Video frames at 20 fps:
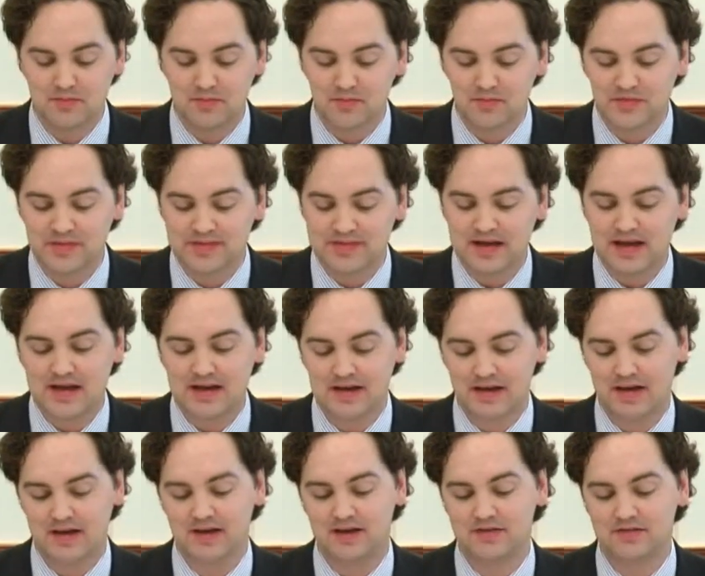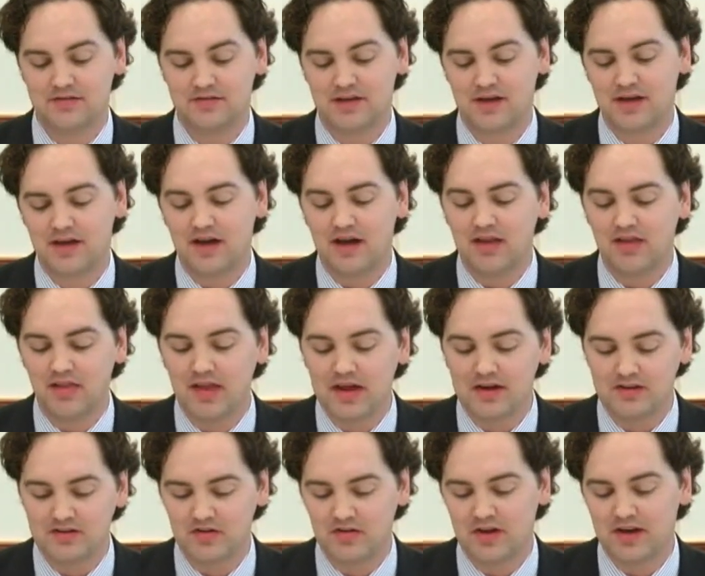set of
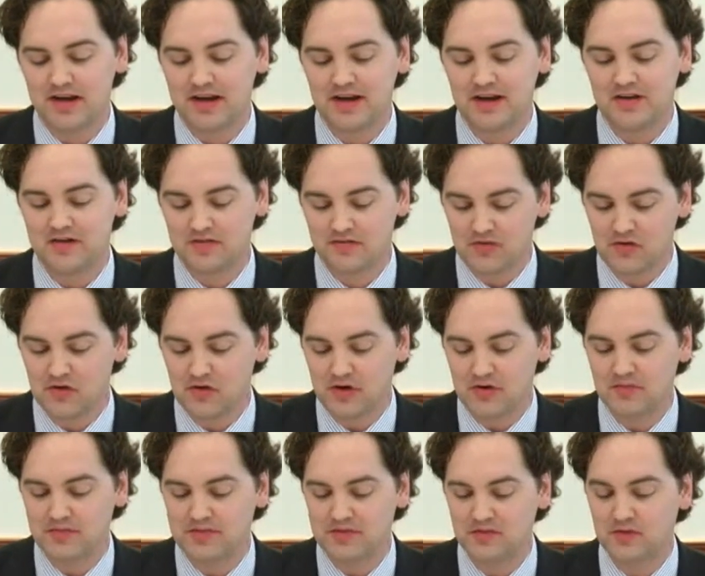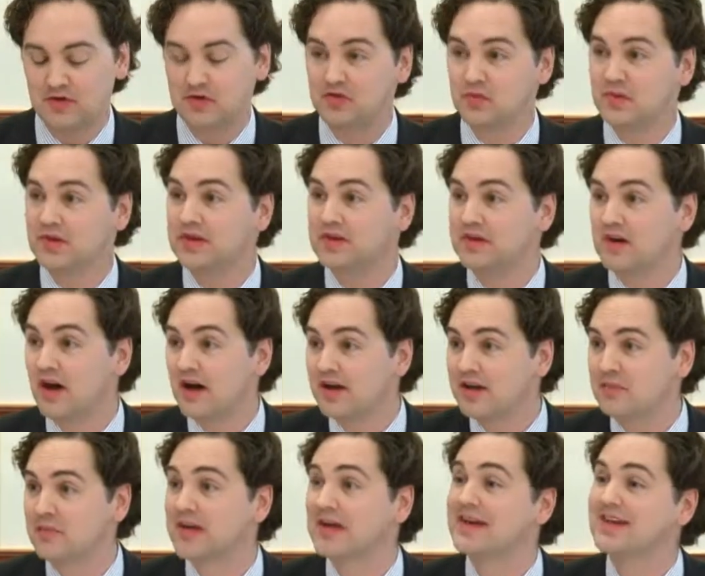electronic forms in which we could
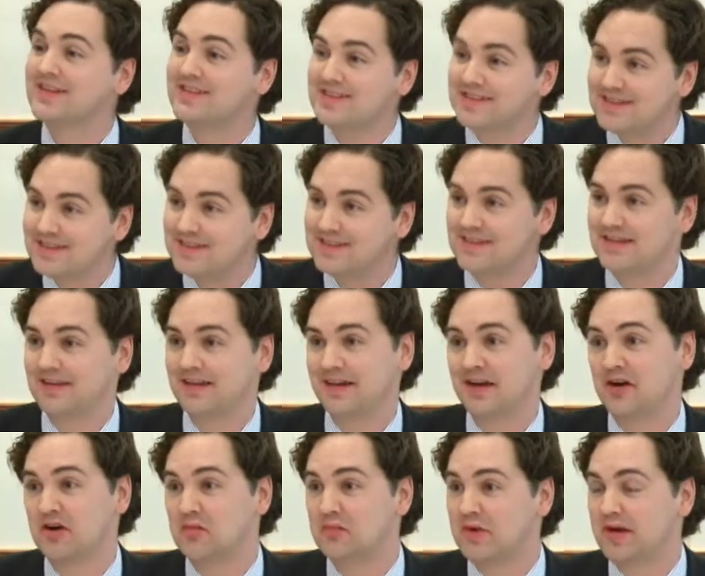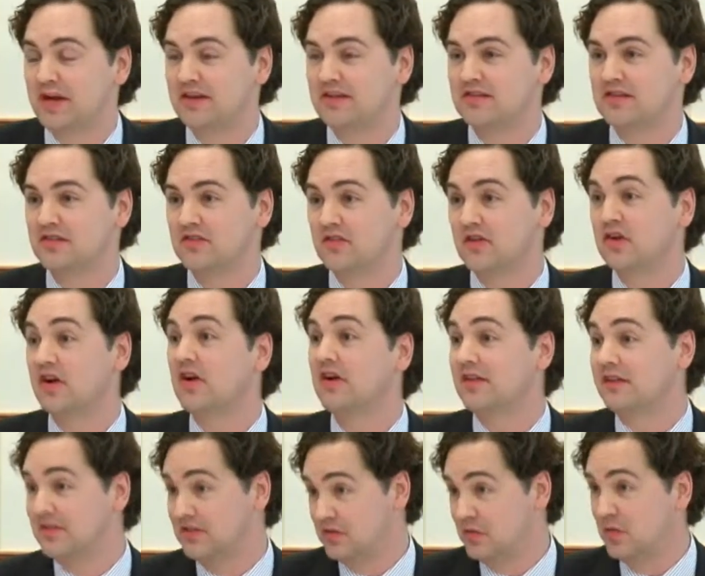document consistently on our patients
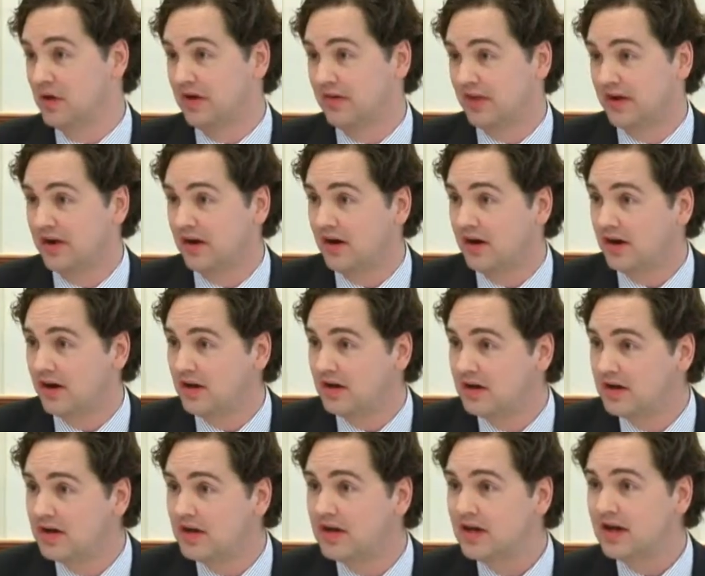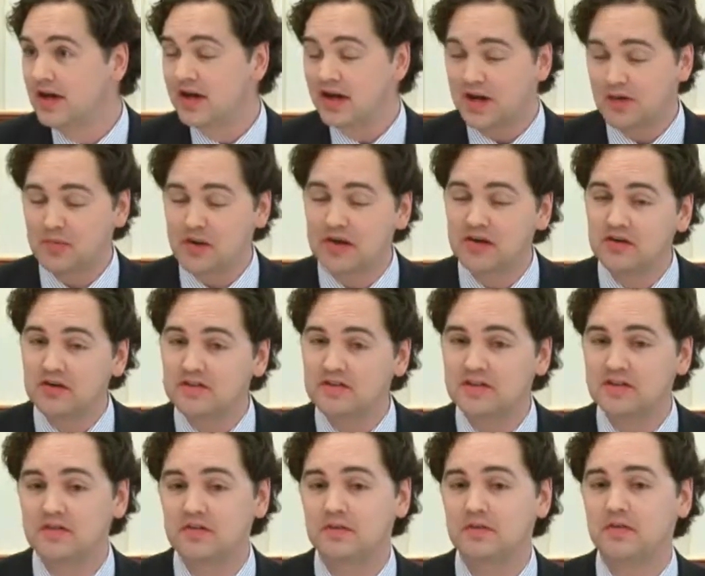regardless of where they are. And by
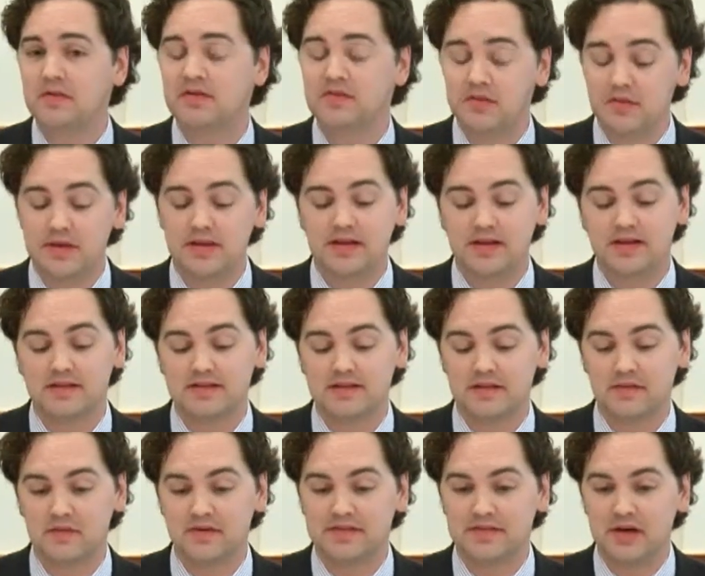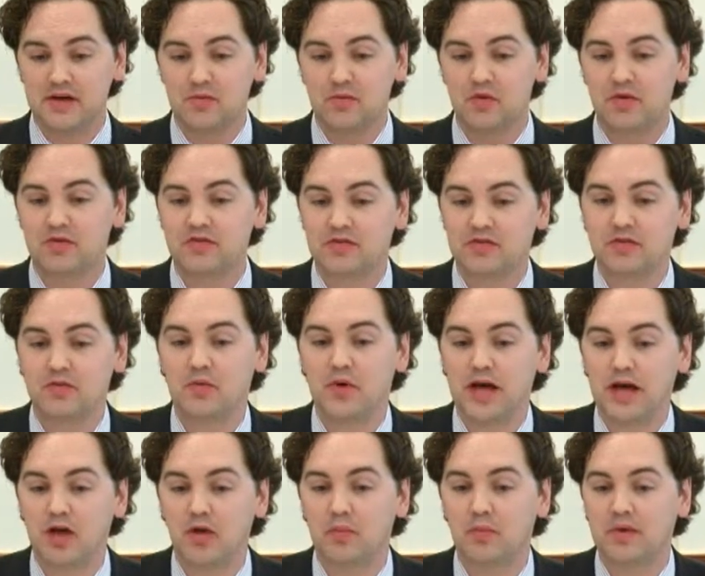nursing doing this, it was able to
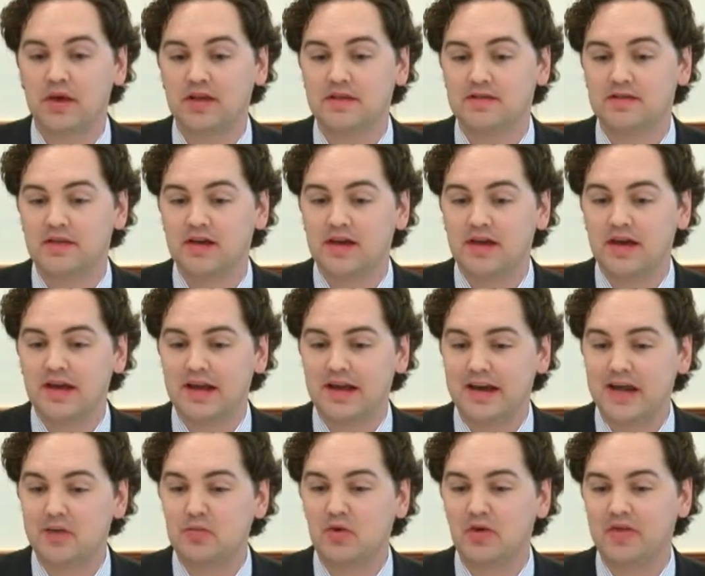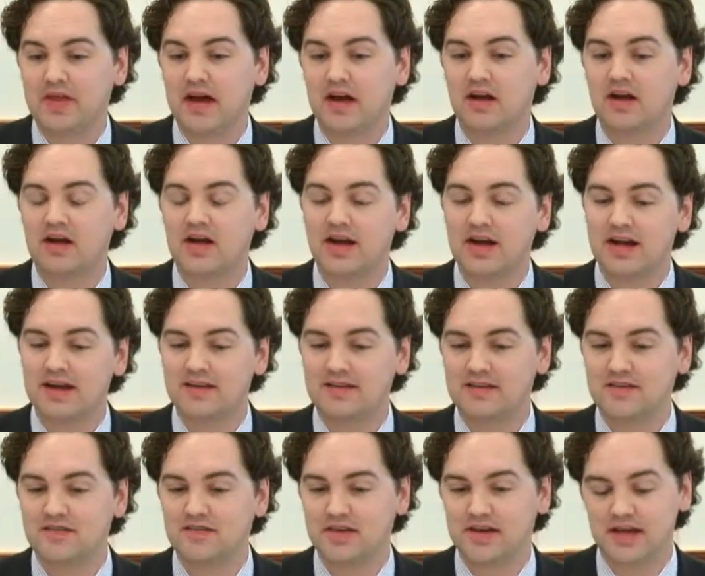help us enable that
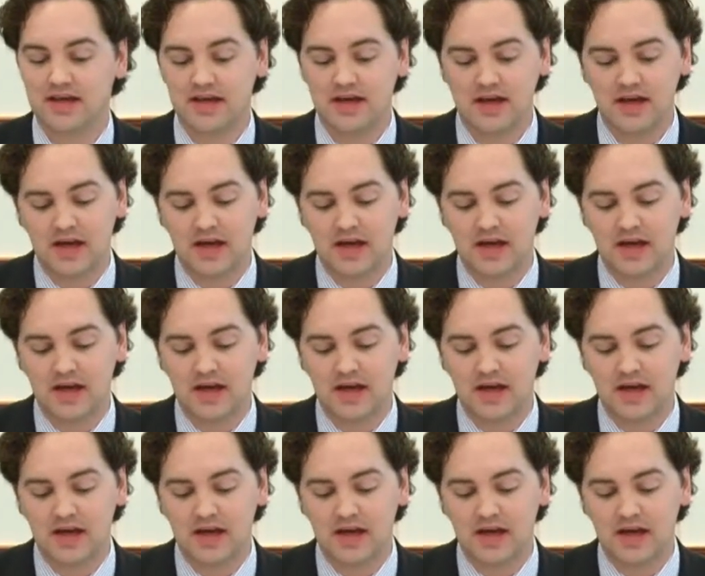connectivity